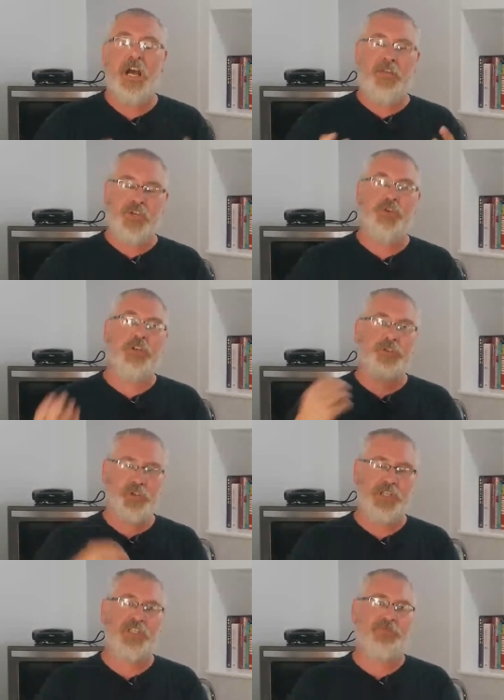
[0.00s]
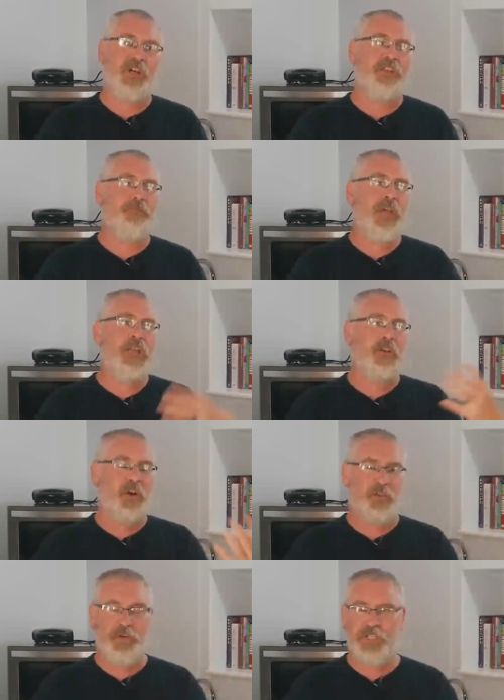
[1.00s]
And you can transfer them then
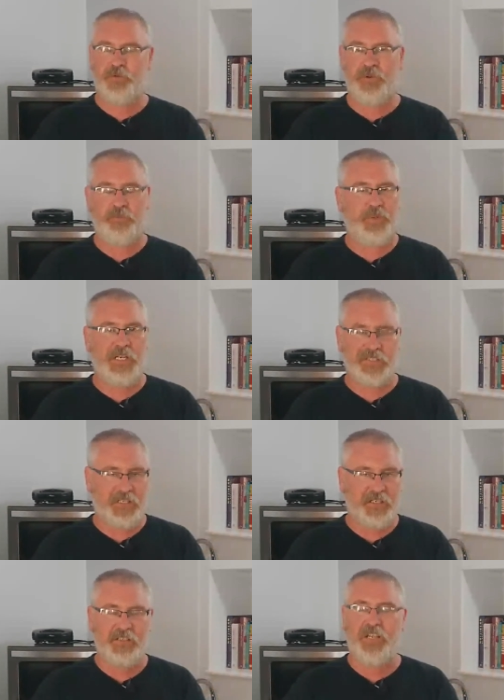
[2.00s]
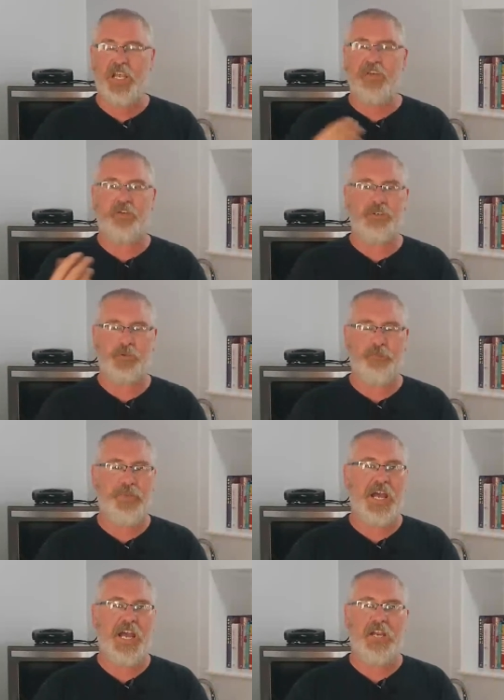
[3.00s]
either into a plastic container, into a
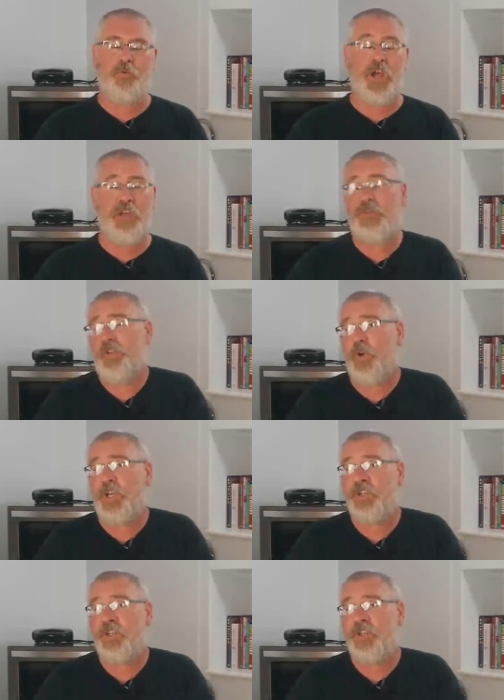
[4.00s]
bag, whatever you wish.